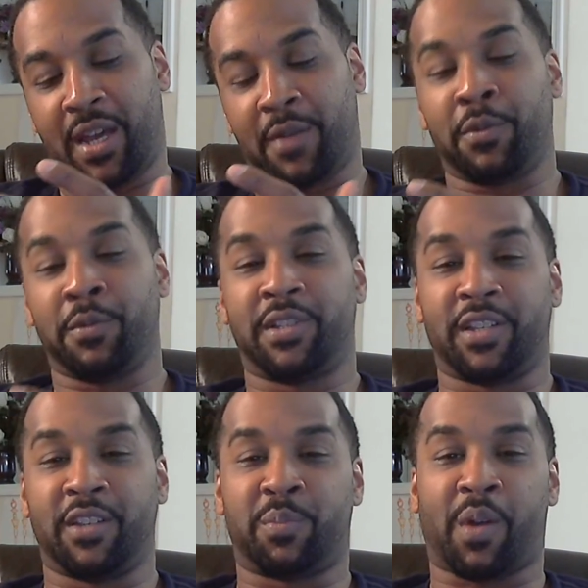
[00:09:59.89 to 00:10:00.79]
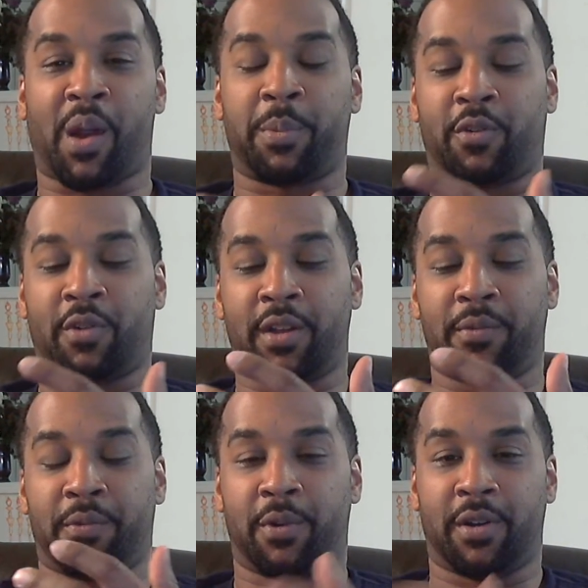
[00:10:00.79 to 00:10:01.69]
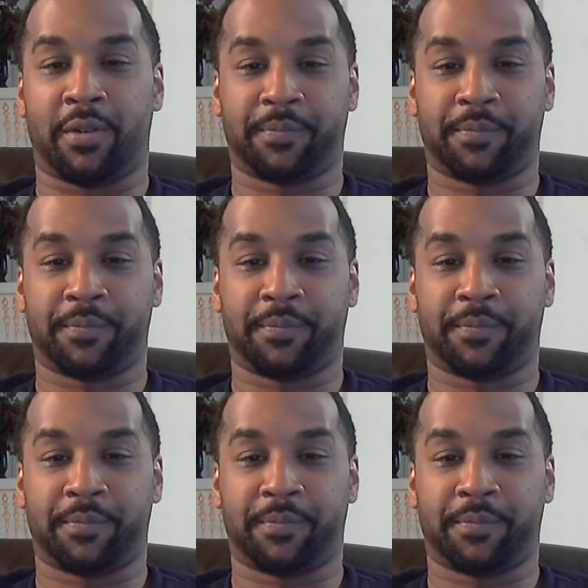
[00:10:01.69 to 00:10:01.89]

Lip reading: never received proper credit for.